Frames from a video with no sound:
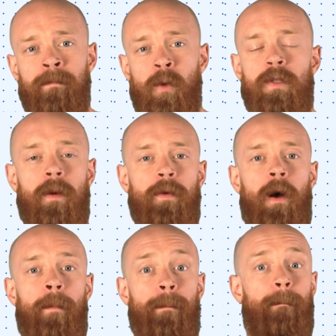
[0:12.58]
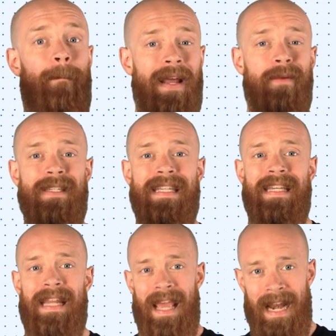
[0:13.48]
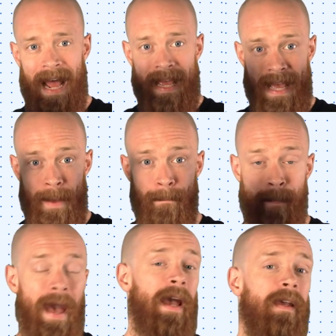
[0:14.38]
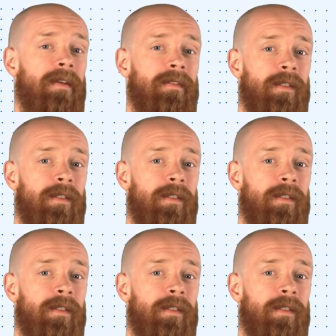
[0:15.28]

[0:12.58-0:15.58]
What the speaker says: What's up, y'all? My name is Ian, and I am back